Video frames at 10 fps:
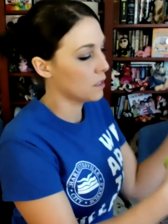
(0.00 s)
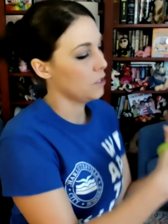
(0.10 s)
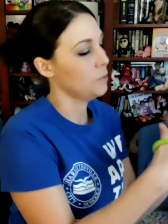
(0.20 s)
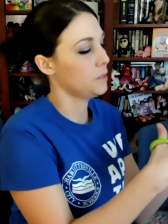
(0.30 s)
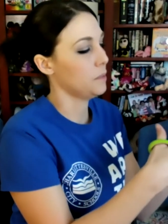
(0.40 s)

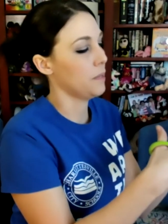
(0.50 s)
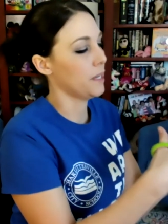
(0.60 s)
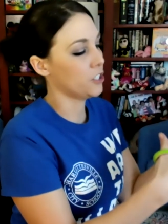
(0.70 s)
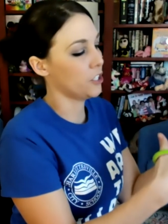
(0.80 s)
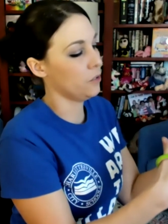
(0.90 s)
Oops, I'm
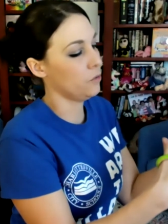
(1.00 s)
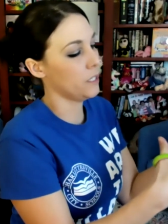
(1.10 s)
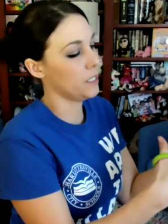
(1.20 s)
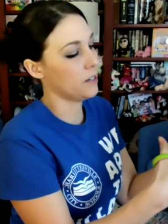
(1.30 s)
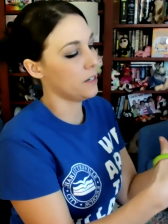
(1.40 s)
actually going to hold
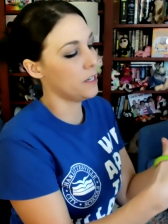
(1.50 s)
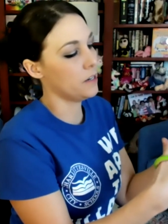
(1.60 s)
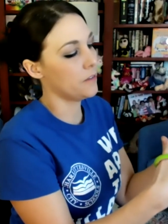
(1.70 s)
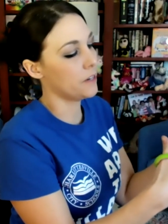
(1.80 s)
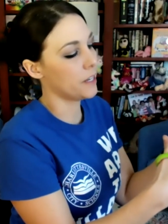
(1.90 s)
it down
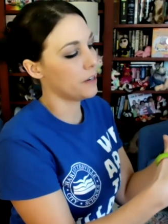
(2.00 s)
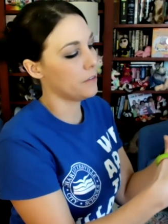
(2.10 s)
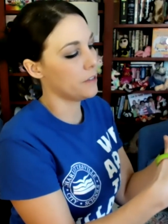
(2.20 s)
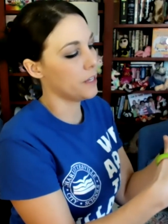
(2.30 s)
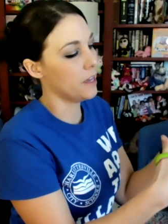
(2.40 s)
here very
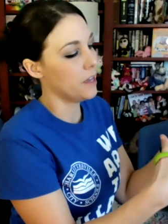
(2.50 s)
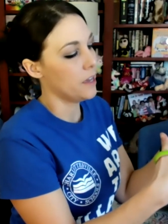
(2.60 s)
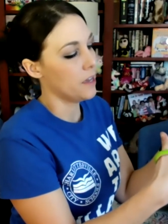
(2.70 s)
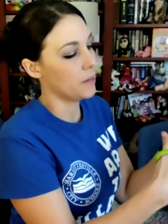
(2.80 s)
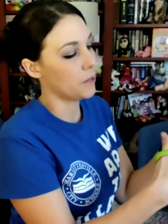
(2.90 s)
carefully,
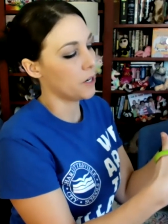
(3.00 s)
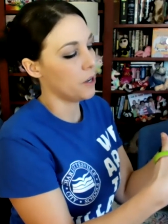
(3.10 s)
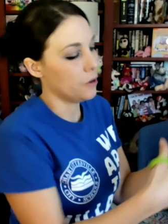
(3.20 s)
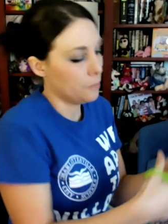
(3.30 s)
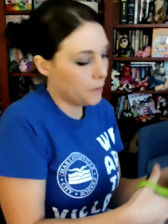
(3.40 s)
and I'm going to
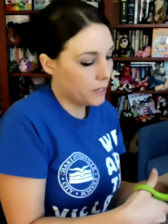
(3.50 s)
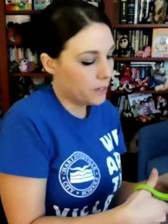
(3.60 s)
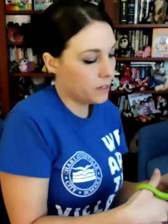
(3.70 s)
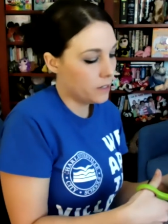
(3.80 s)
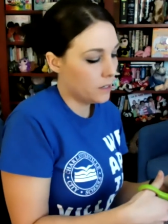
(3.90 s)
open,
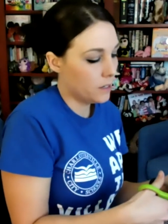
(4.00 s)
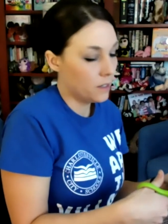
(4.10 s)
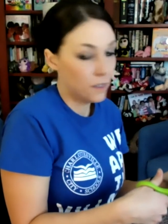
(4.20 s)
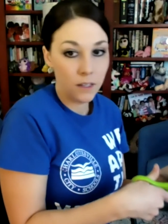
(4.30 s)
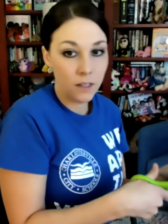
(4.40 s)

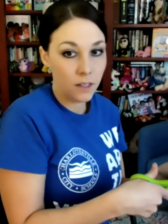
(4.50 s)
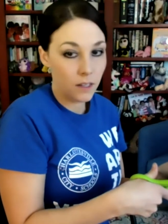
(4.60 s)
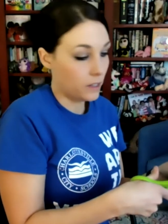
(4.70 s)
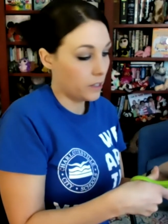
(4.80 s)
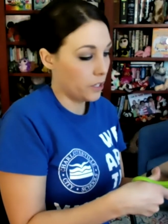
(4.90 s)

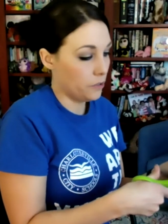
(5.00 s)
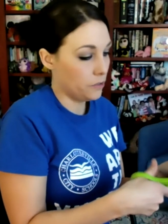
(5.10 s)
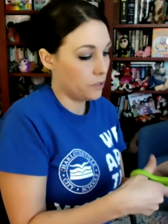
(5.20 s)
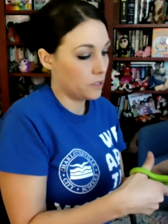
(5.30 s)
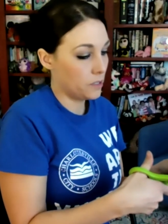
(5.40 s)

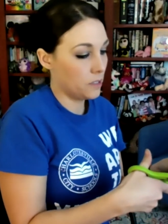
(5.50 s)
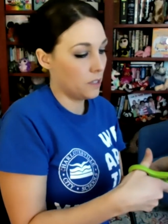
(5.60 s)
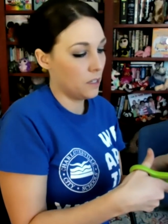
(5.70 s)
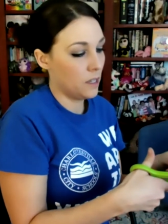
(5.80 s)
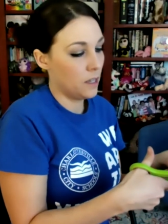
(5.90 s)
close,
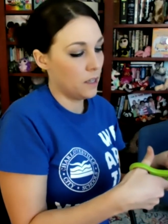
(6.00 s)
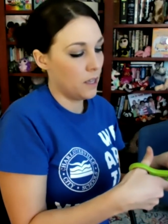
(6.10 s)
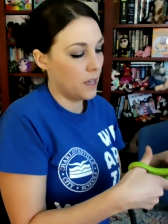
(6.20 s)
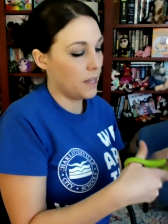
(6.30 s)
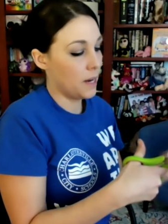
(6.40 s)

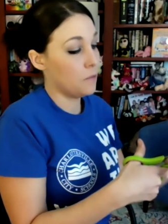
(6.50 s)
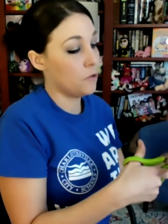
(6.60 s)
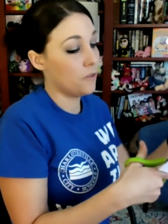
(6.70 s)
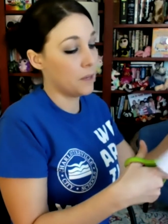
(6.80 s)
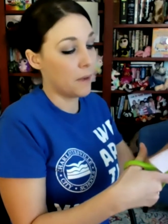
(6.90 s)
and then I'm
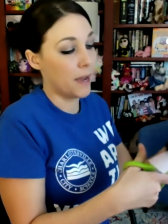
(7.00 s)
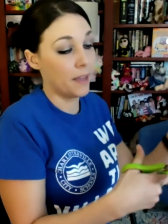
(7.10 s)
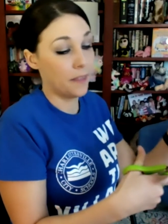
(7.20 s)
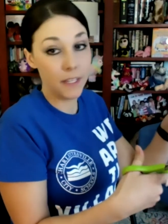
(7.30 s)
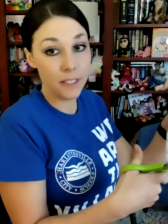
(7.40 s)
moving
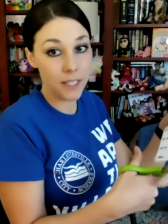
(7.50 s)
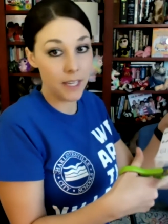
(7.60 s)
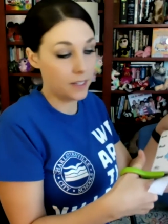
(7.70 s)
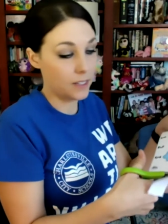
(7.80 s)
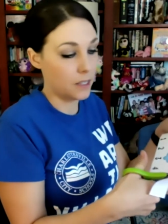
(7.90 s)
this
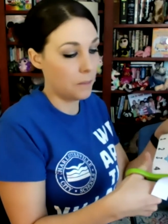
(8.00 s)
hand in the